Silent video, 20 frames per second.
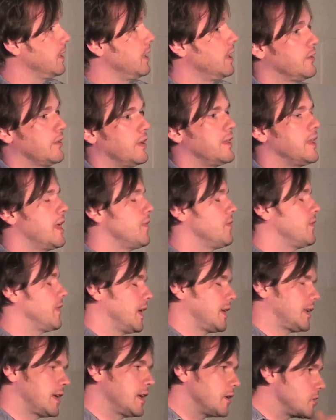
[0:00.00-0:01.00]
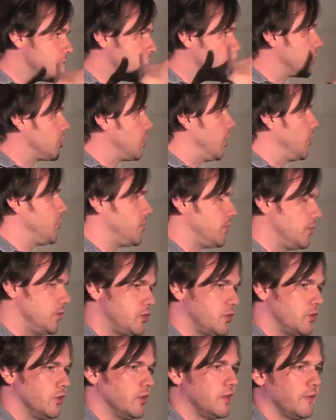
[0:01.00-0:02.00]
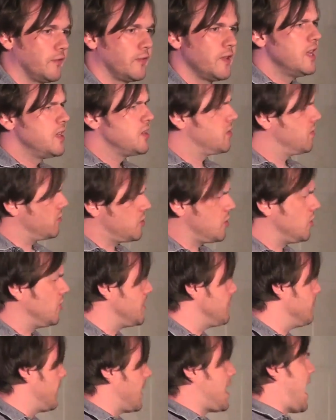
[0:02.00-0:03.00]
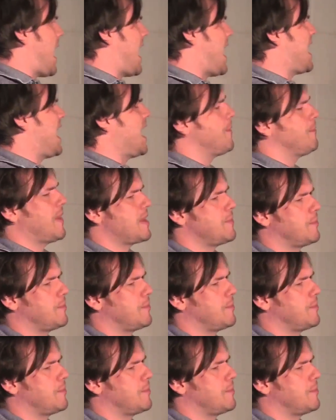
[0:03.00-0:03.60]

Now, that can sound counterintuitive. Surely, I am my